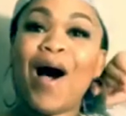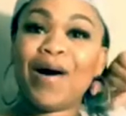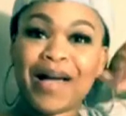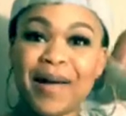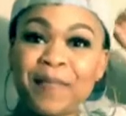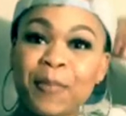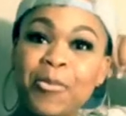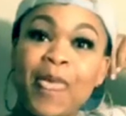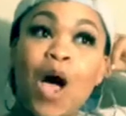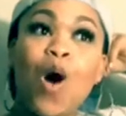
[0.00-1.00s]
Okay.
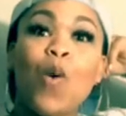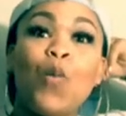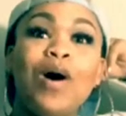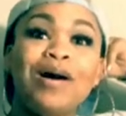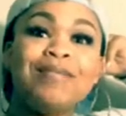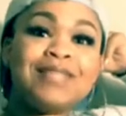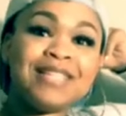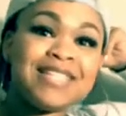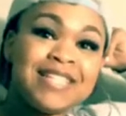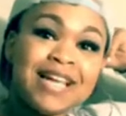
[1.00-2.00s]
Welcome to
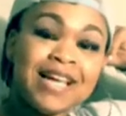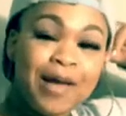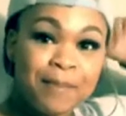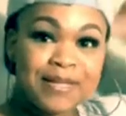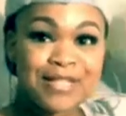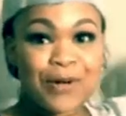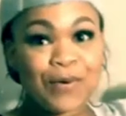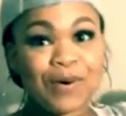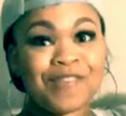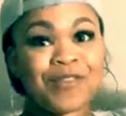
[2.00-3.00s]
the second
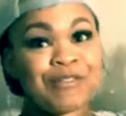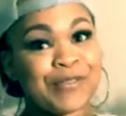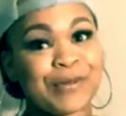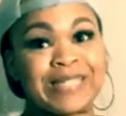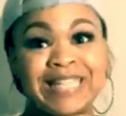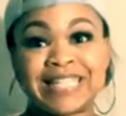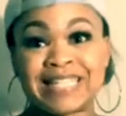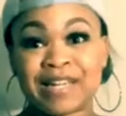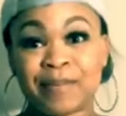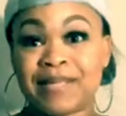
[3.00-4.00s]
episode of Reviews, Hits,
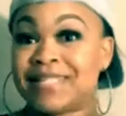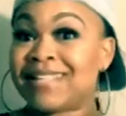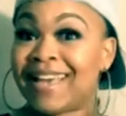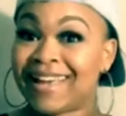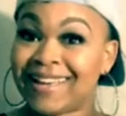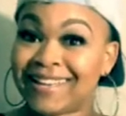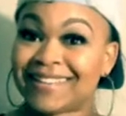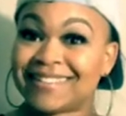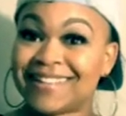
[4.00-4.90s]
and a Piece of Cake.